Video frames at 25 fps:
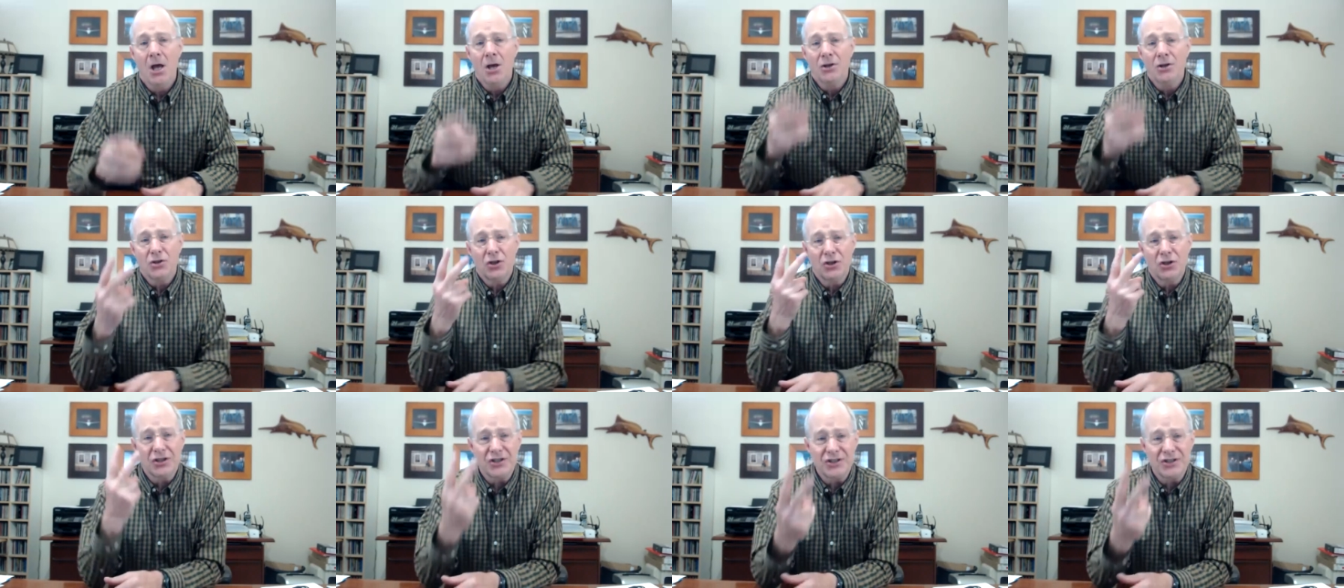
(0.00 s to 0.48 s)

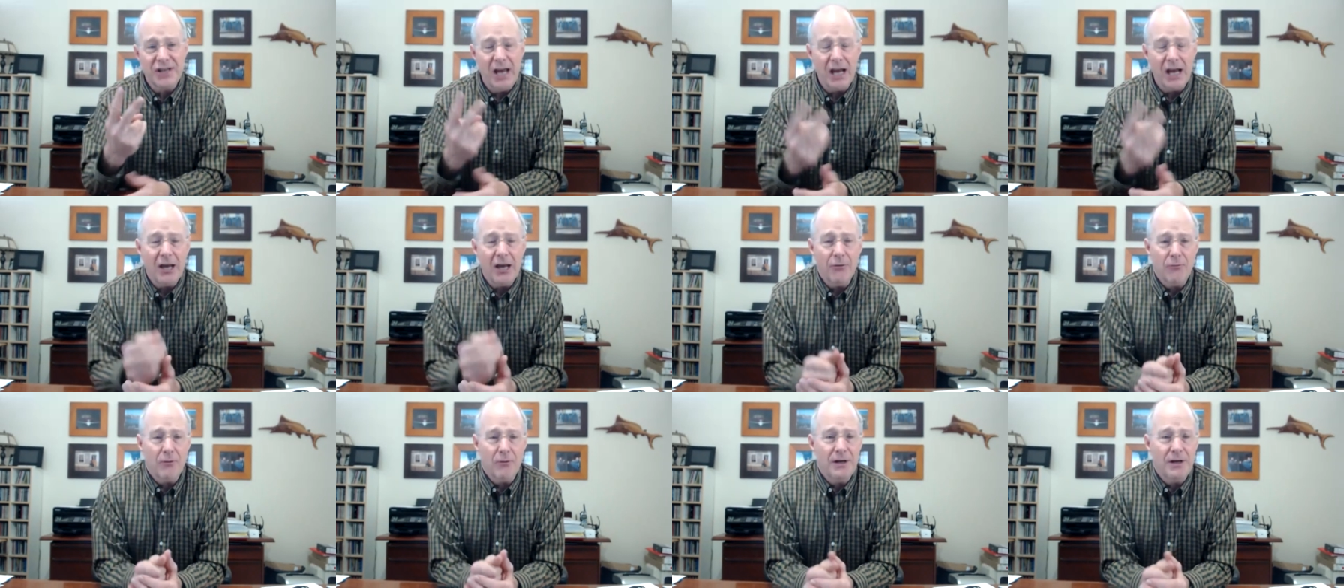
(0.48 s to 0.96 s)
So the
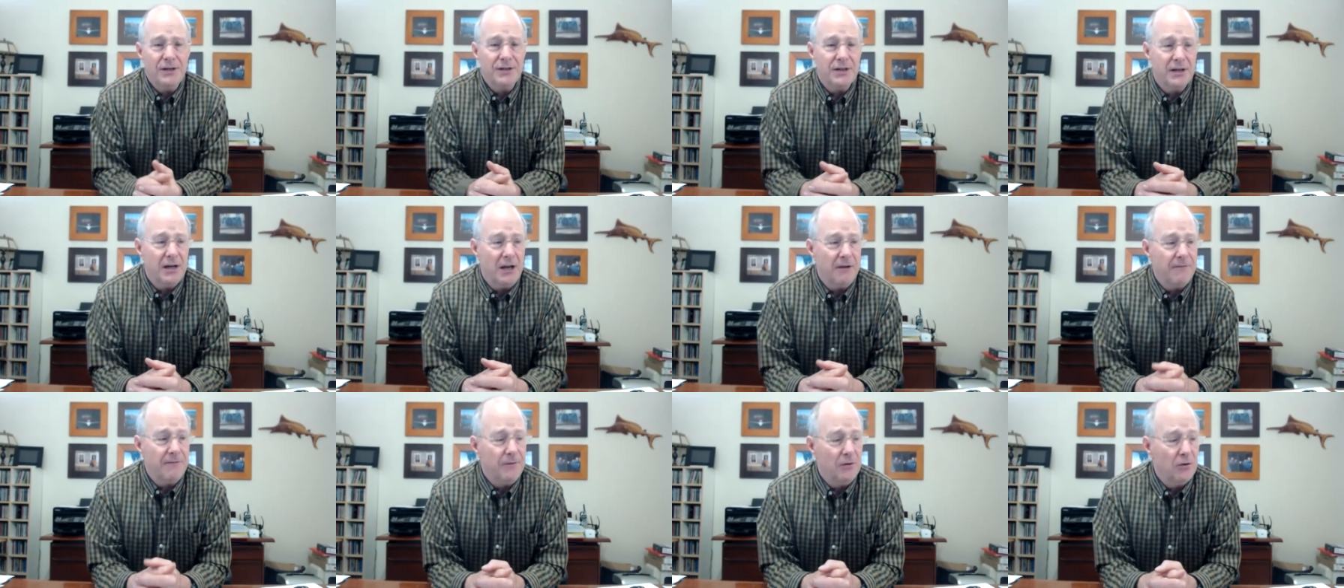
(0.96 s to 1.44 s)
second
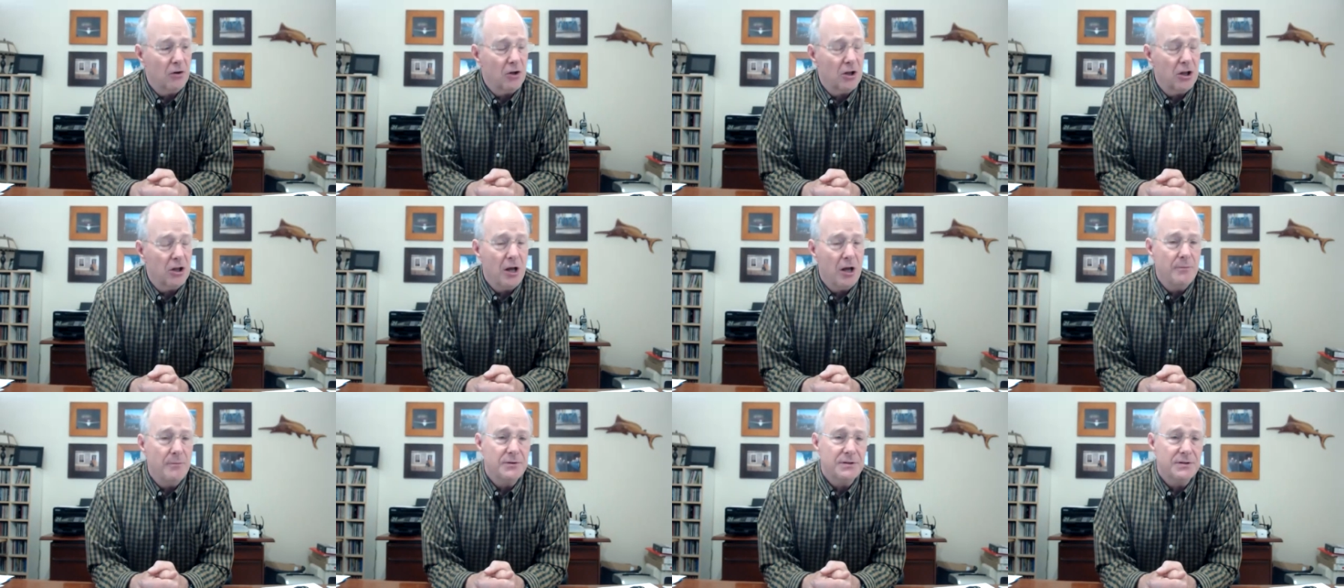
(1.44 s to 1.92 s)
reason I feel
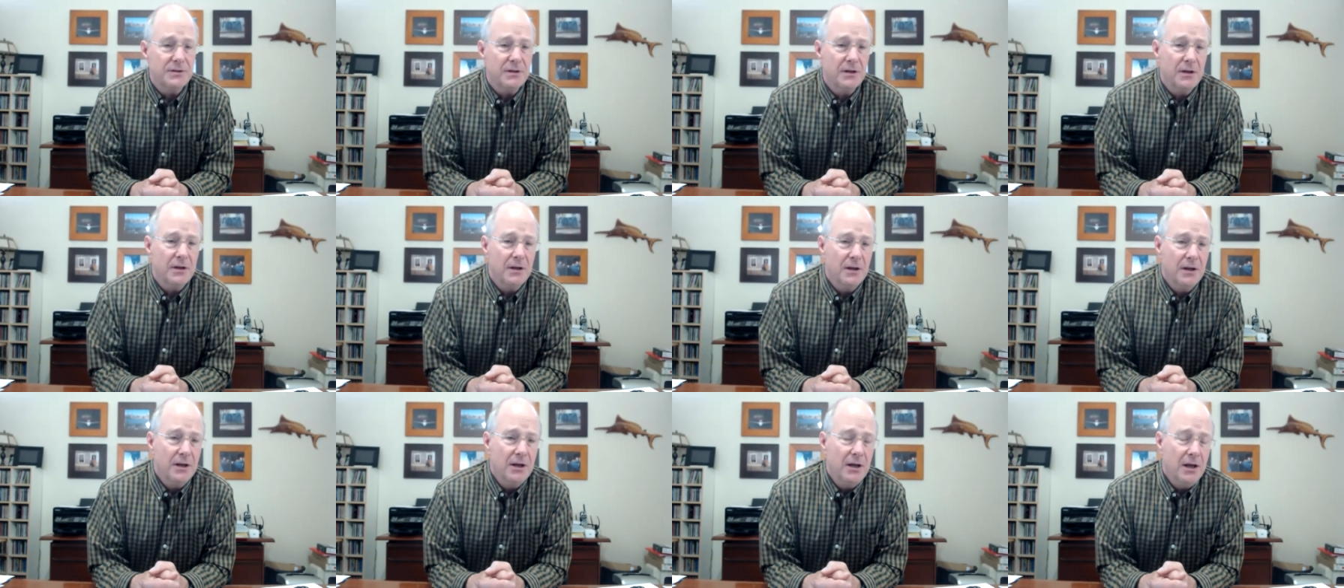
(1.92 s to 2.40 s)
clubs
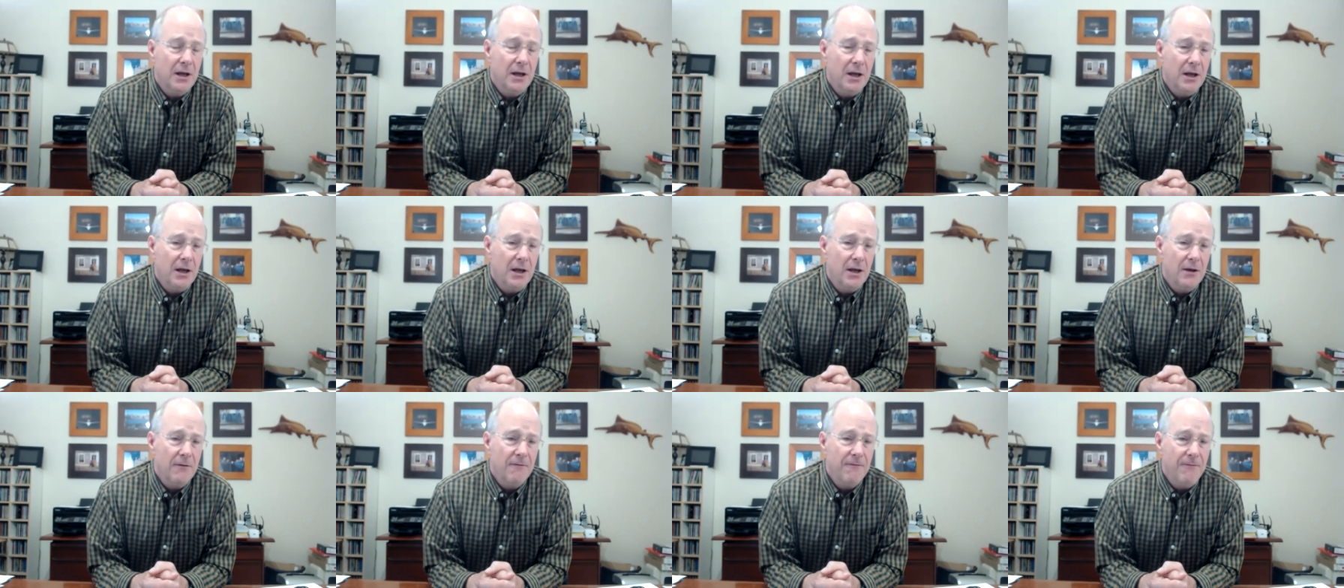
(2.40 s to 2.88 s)

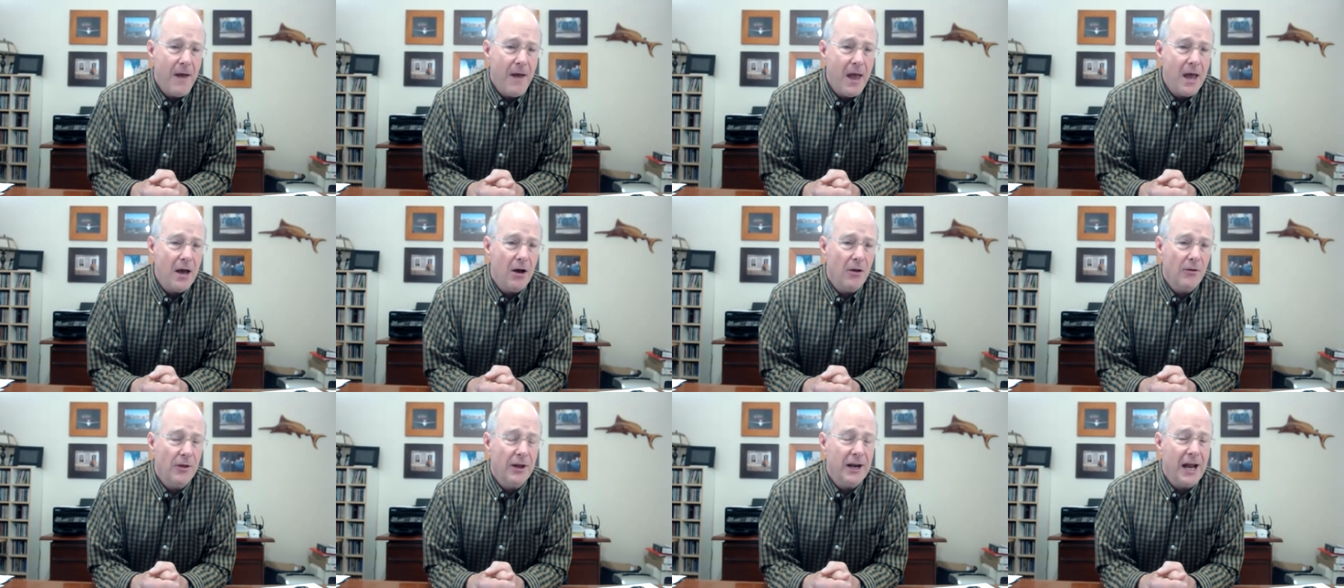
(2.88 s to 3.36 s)

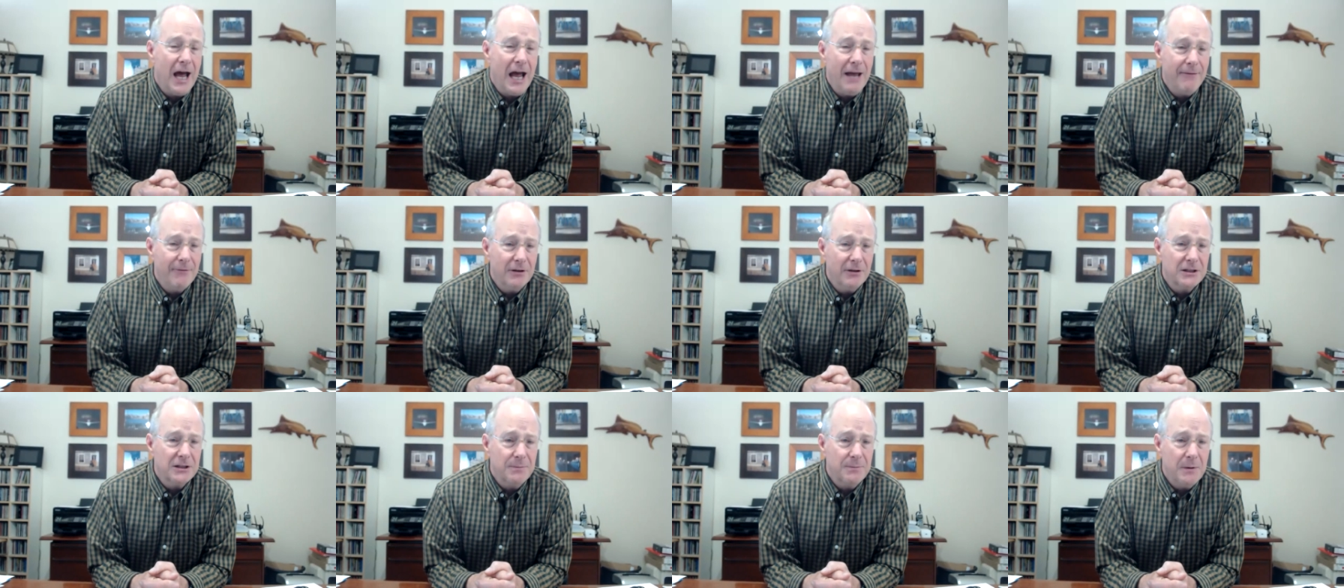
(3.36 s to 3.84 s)
fail that
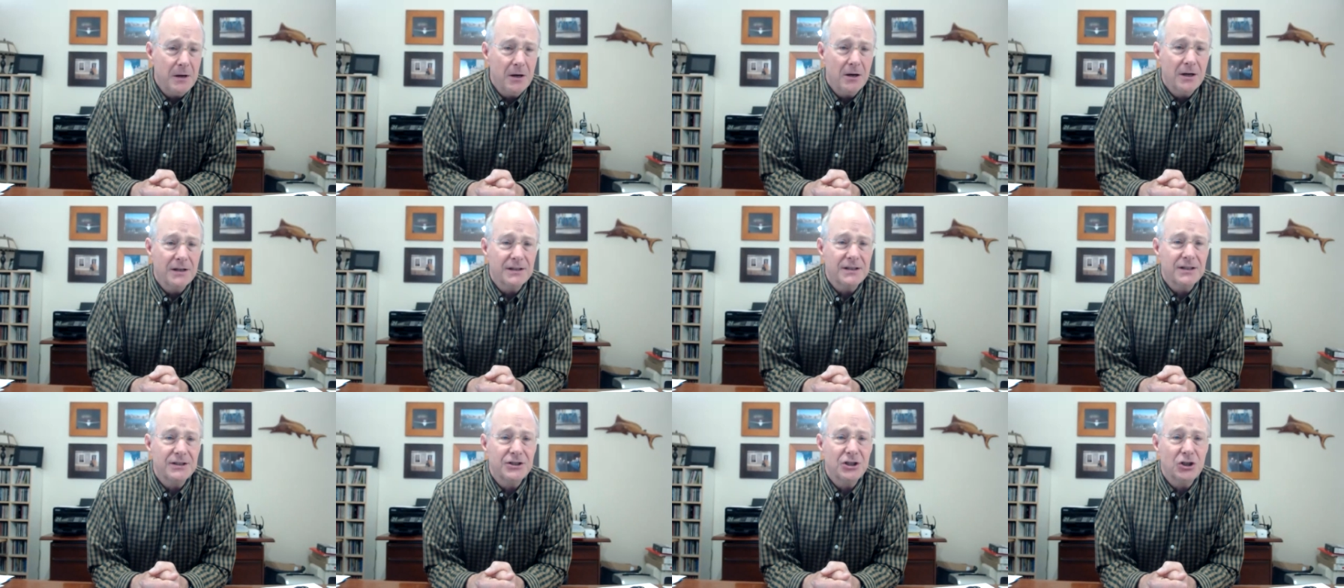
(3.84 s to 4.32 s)
I've
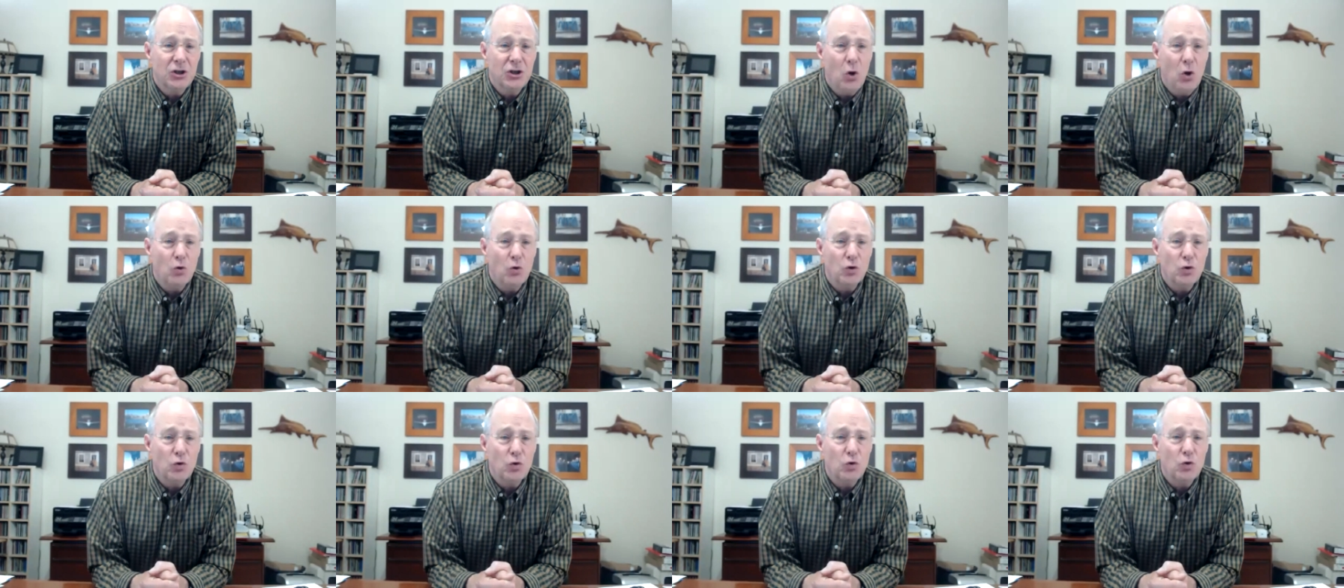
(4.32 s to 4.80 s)
experienced is you
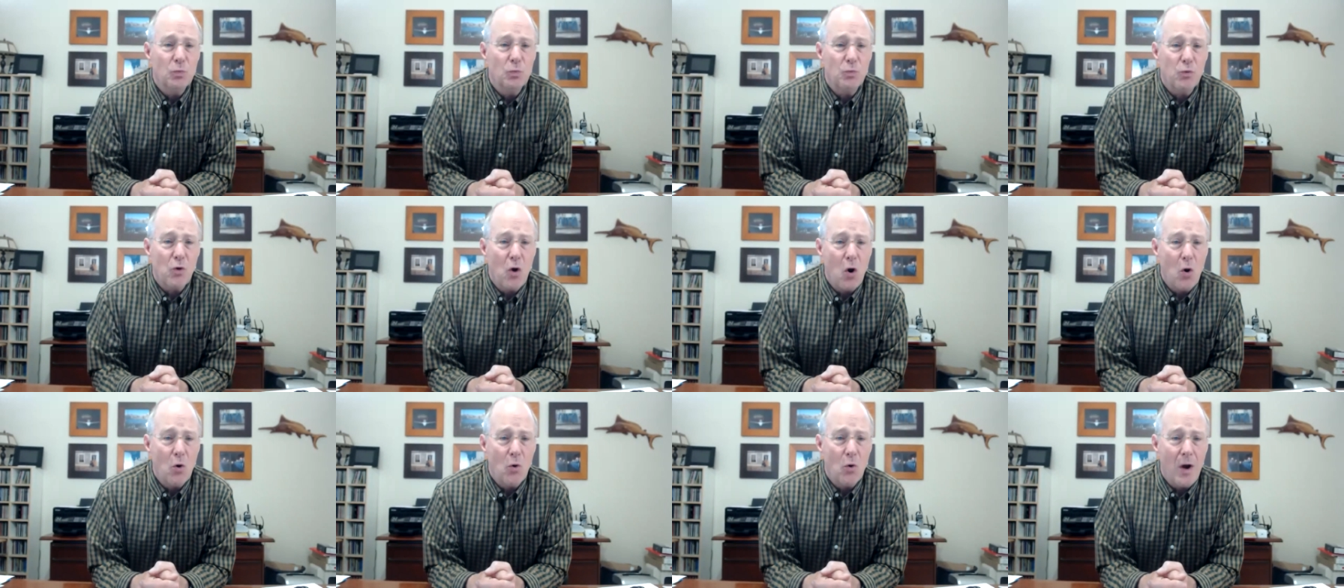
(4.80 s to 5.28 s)
don't do the
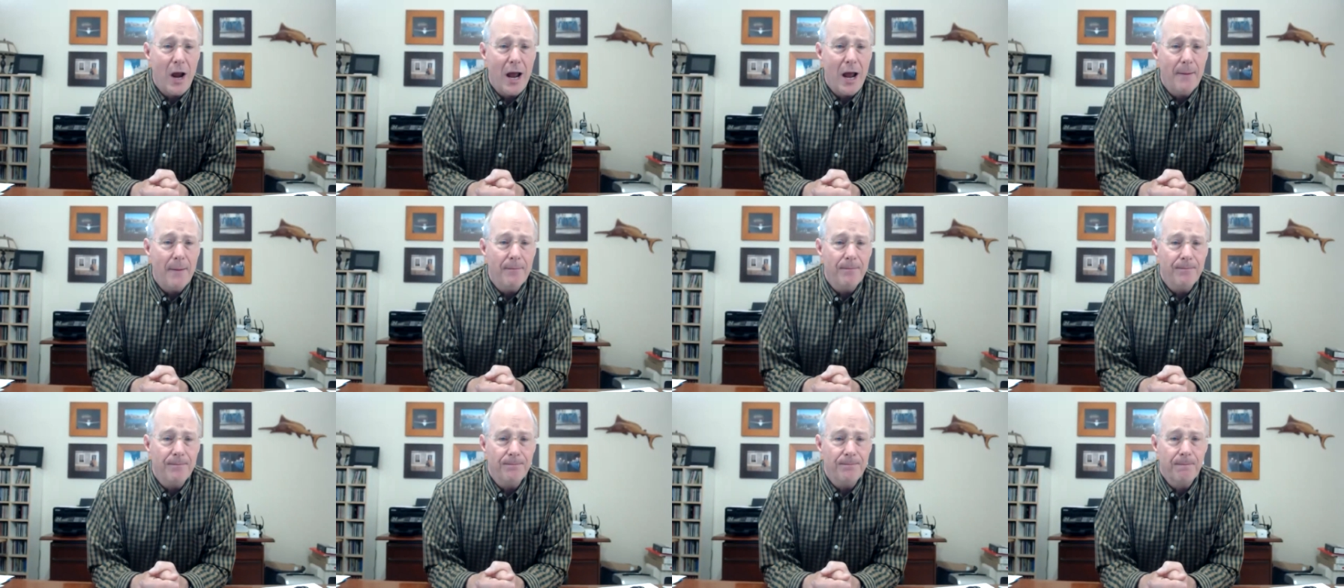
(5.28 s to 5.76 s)

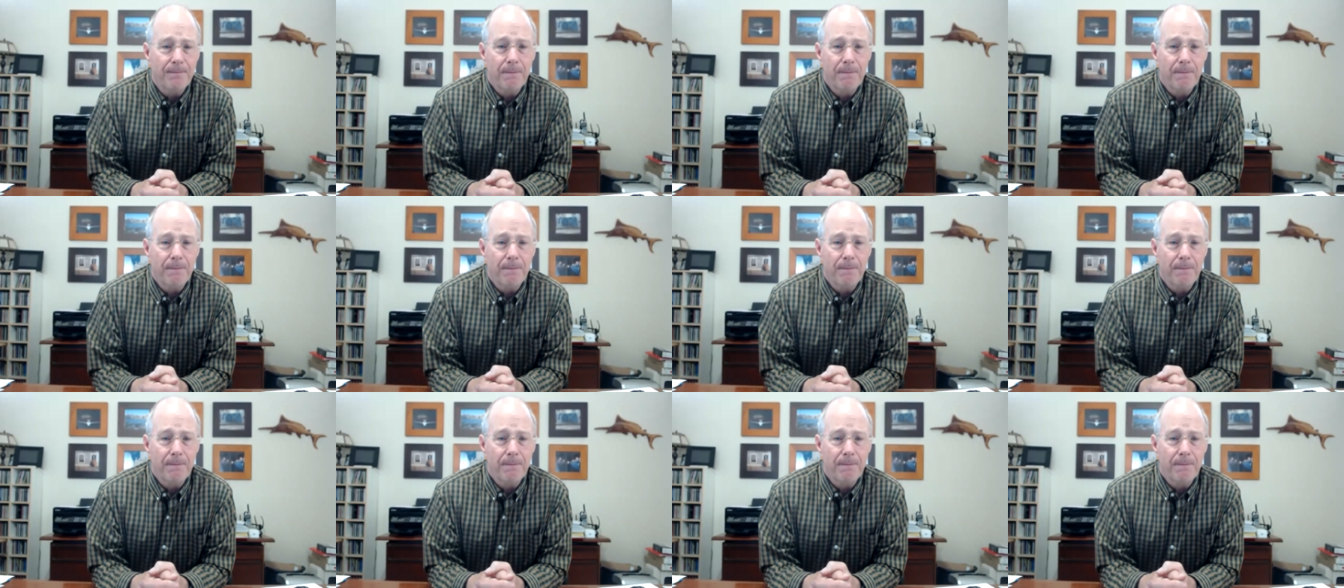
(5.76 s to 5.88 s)
program.